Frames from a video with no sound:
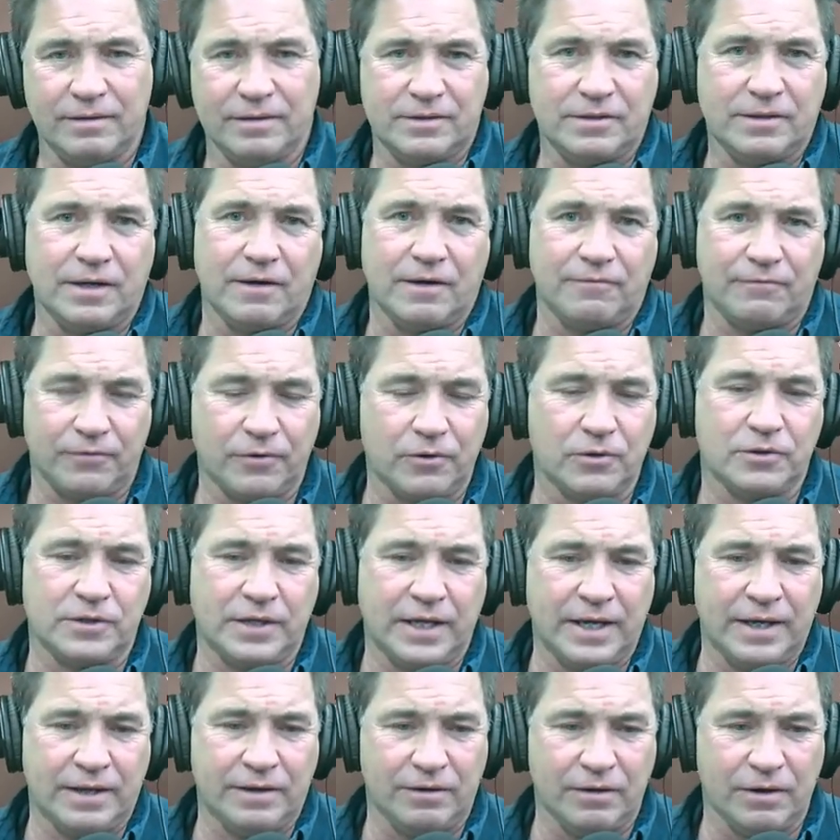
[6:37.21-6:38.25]
It's not
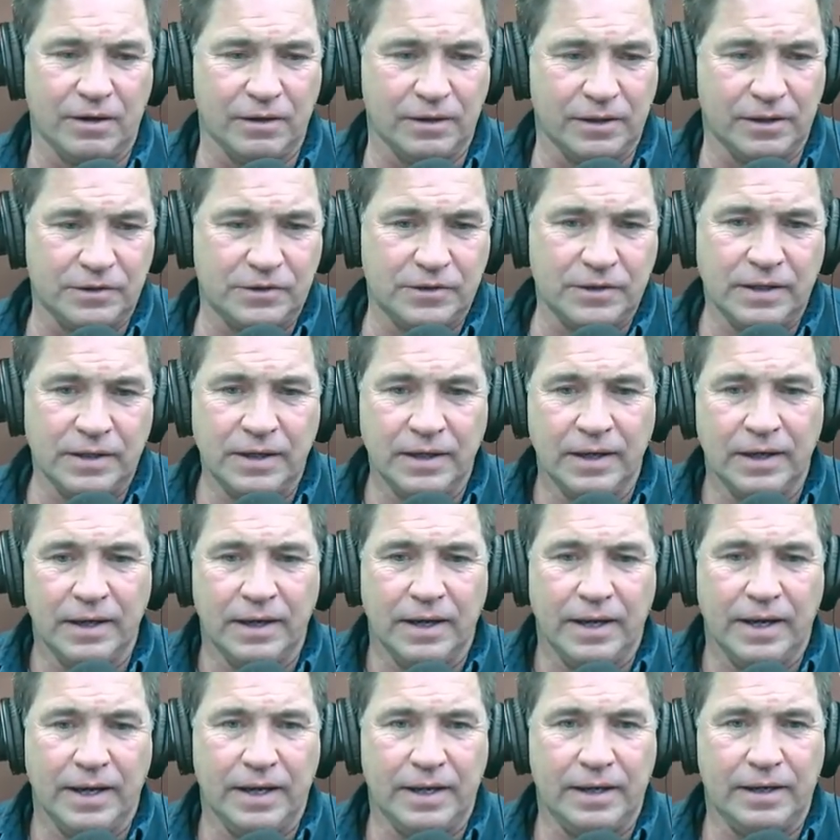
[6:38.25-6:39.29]
firsthand knowledge,
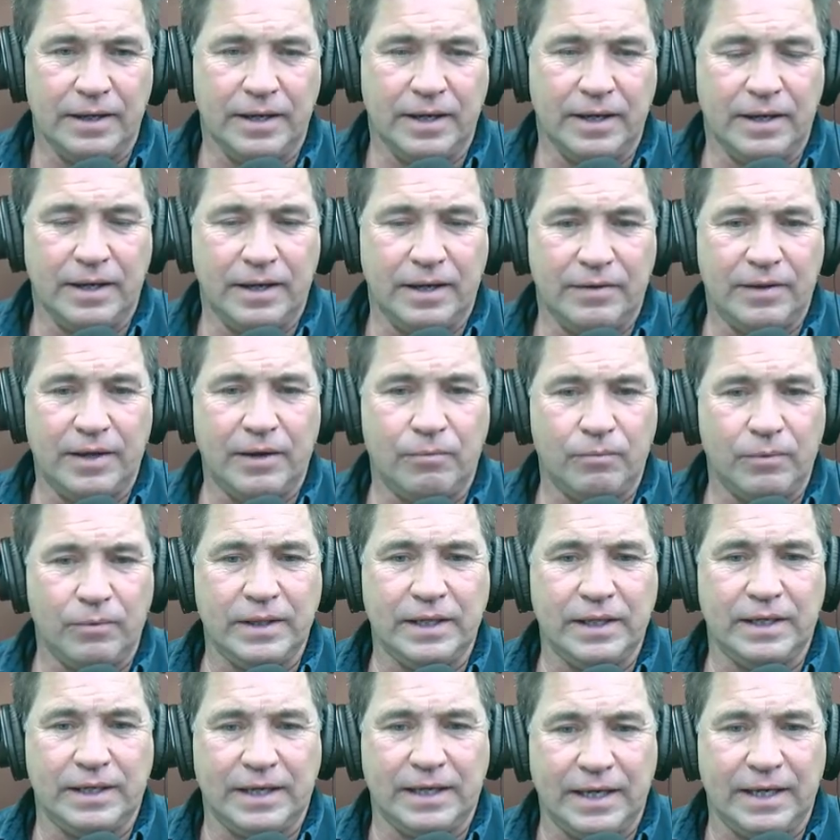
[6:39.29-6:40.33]
and it, they
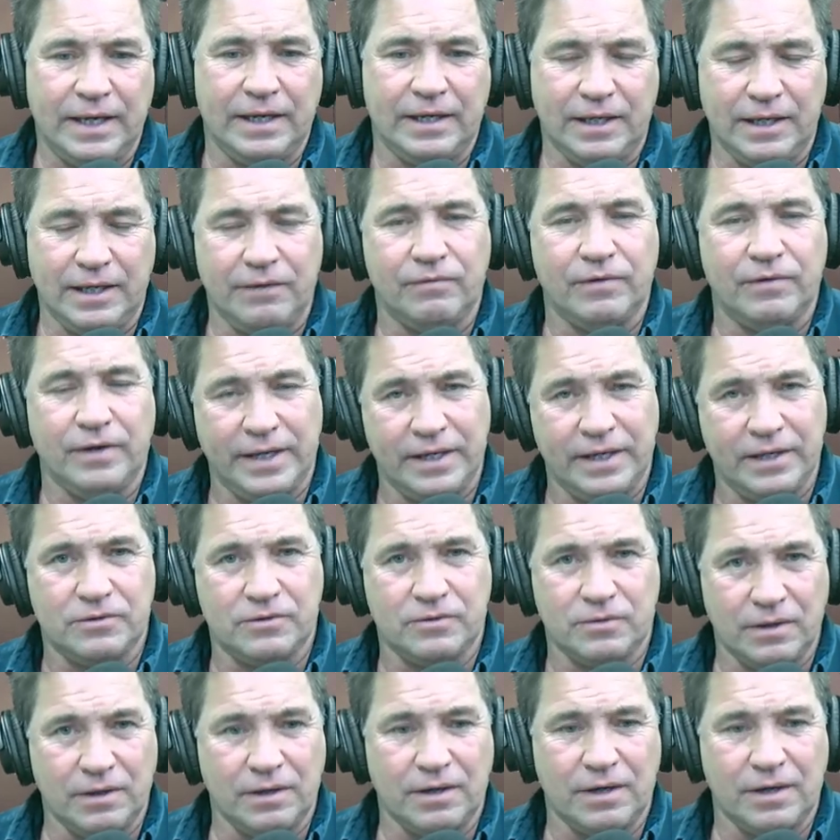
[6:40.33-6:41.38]
really can't even
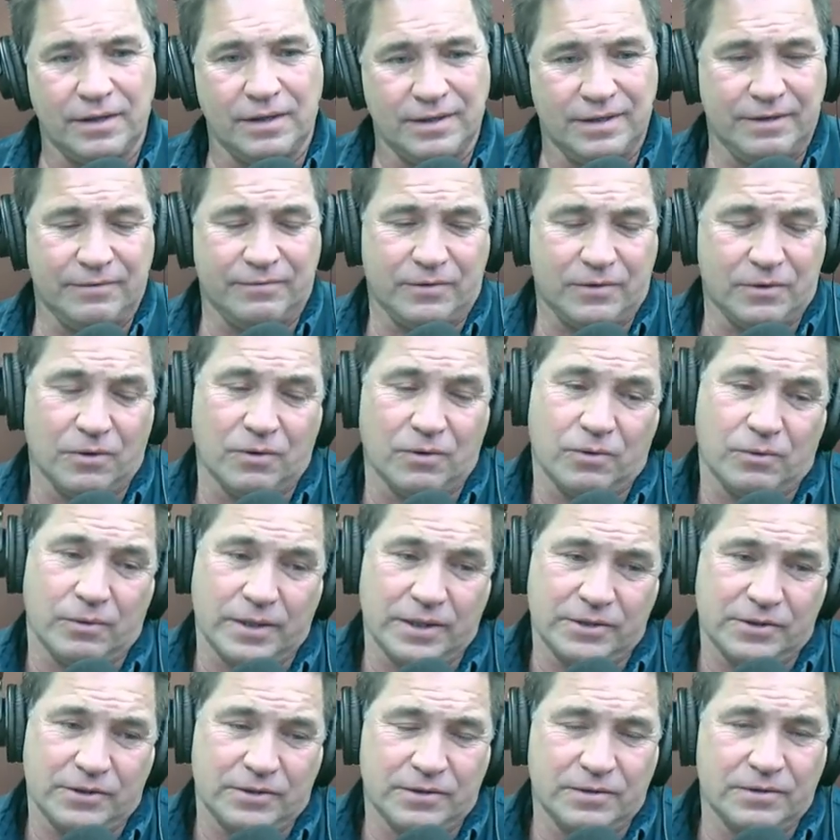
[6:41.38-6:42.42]
answer a lot of the difficult
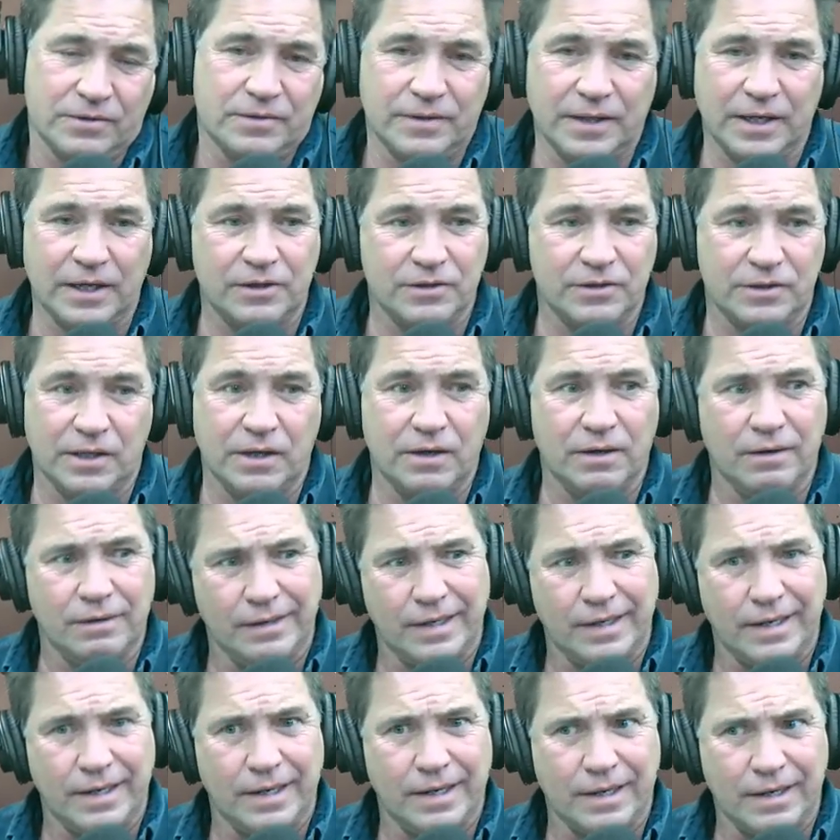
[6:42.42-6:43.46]
questions. They can say, "Oh
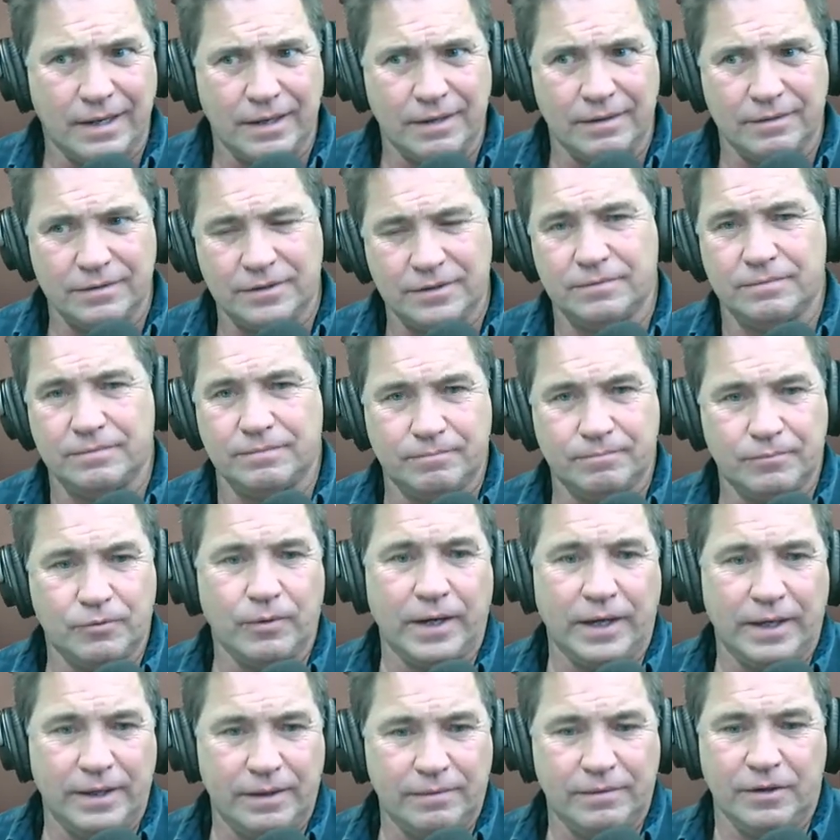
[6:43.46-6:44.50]
yeah, it's
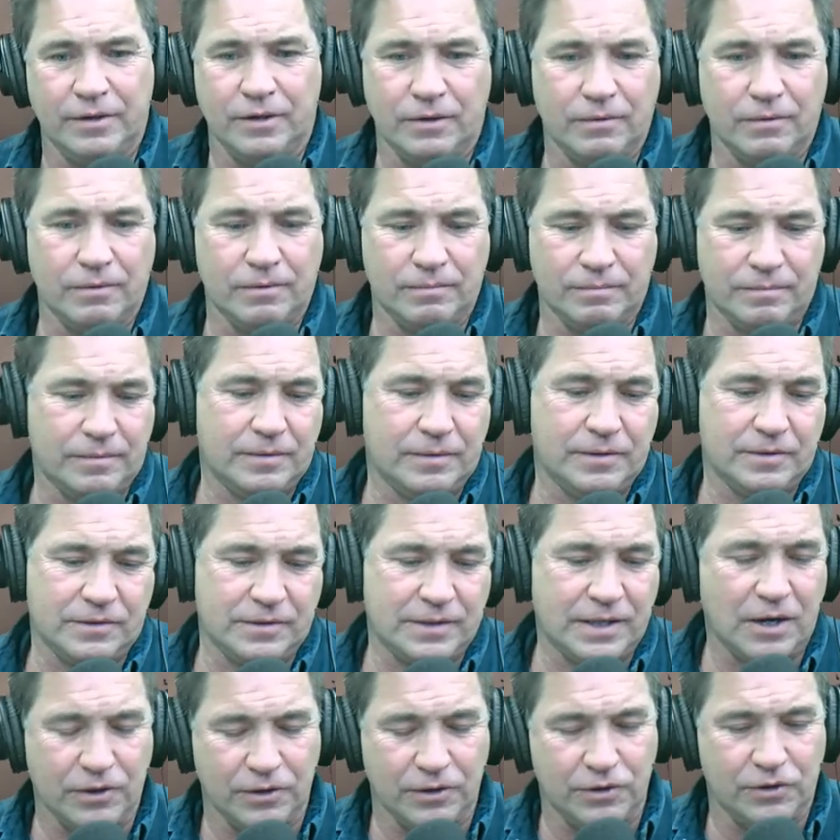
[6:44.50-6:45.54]
great. You know, this is
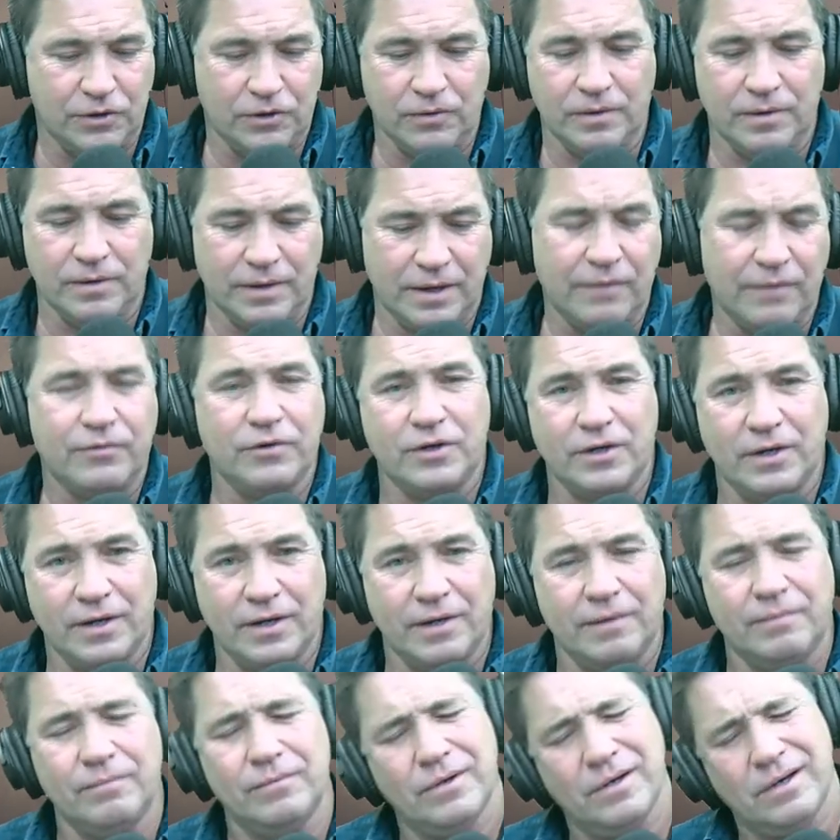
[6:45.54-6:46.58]
how you do it. You ever done
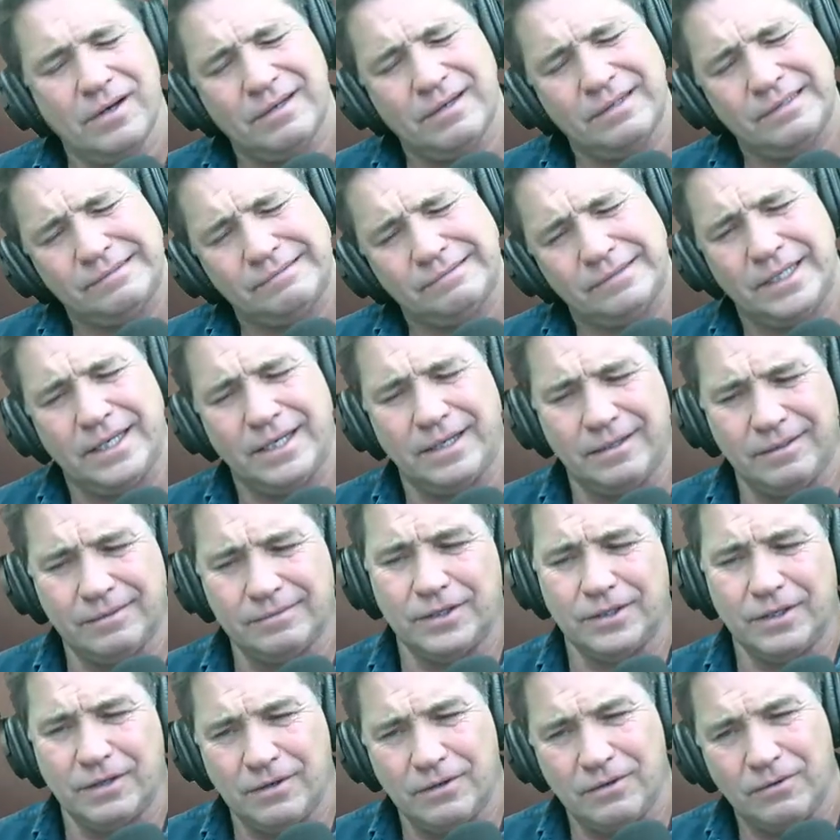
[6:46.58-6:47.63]
it? No. Uh, well,
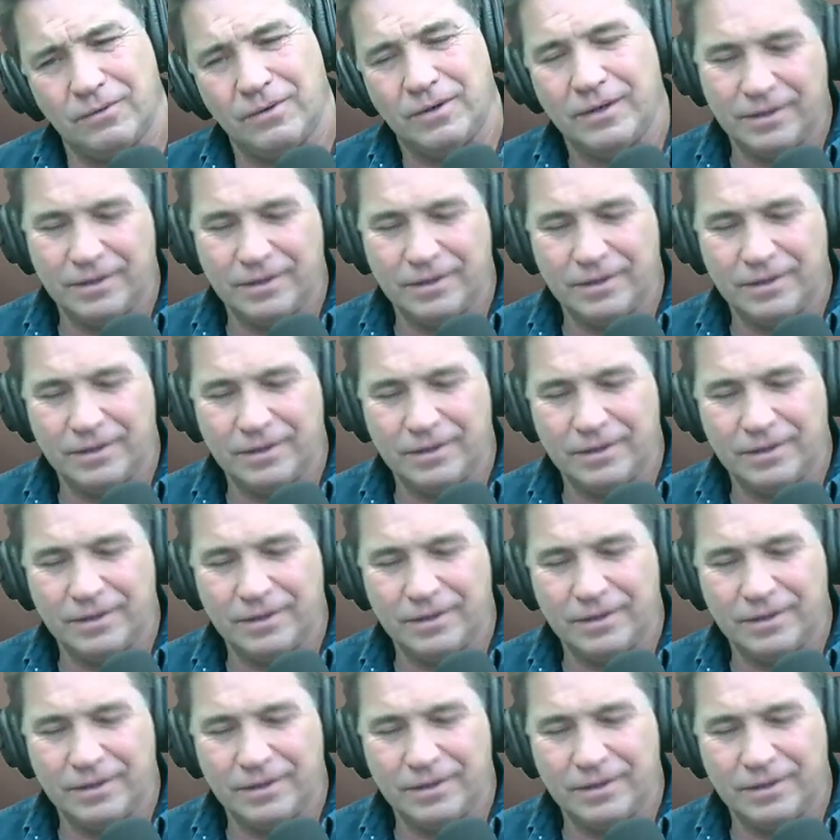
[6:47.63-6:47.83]
no.